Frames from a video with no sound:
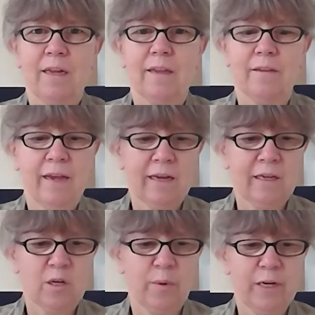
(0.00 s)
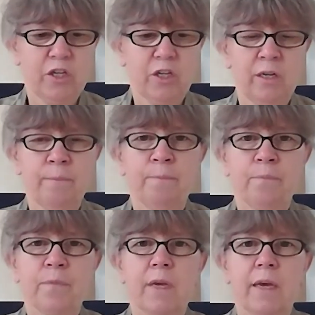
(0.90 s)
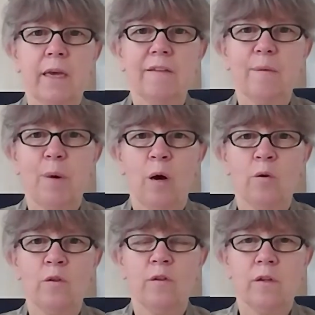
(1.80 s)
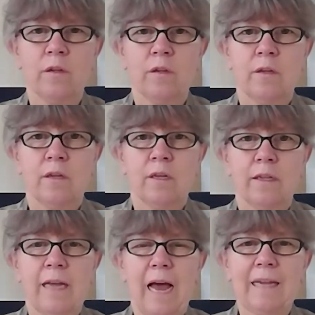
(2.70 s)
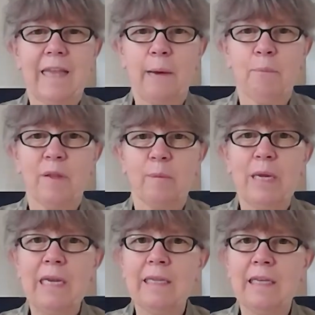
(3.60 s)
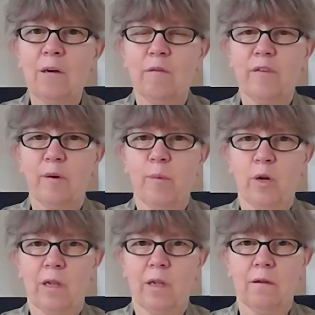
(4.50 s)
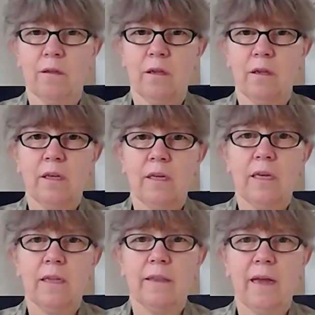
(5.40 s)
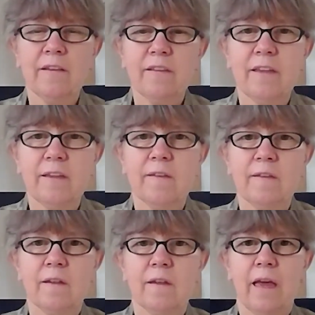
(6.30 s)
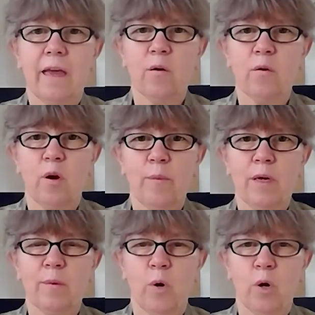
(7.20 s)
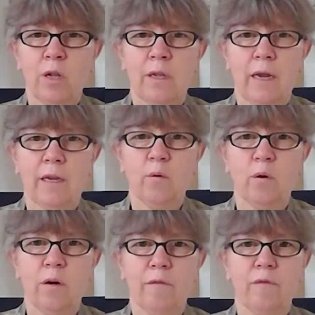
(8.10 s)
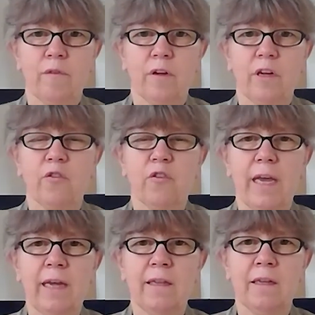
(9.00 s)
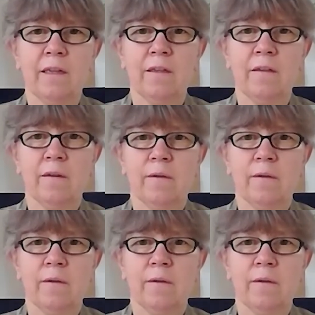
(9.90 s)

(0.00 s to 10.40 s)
The second question is about the adaptability of your model. Does this economic model that you have created